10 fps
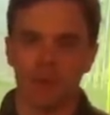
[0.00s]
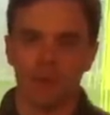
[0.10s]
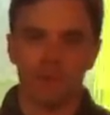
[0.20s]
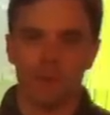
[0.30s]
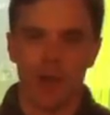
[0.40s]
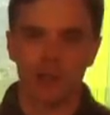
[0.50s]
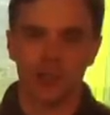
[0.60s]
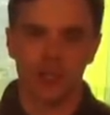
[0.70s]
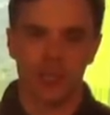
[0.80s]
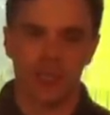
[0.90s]
I don't know if you
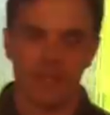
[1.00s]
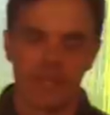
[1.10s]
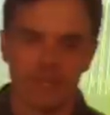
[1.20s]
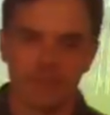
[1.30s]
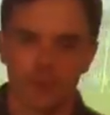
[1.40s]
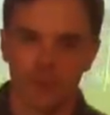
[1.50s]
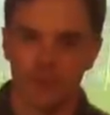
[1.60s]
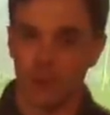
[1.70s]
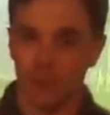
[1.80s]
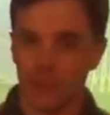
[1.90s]
watched a little bit
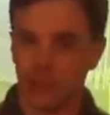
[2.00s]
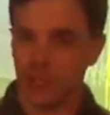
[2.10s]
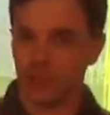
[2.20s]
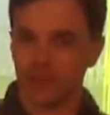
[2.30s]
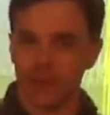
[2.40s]
of LPGA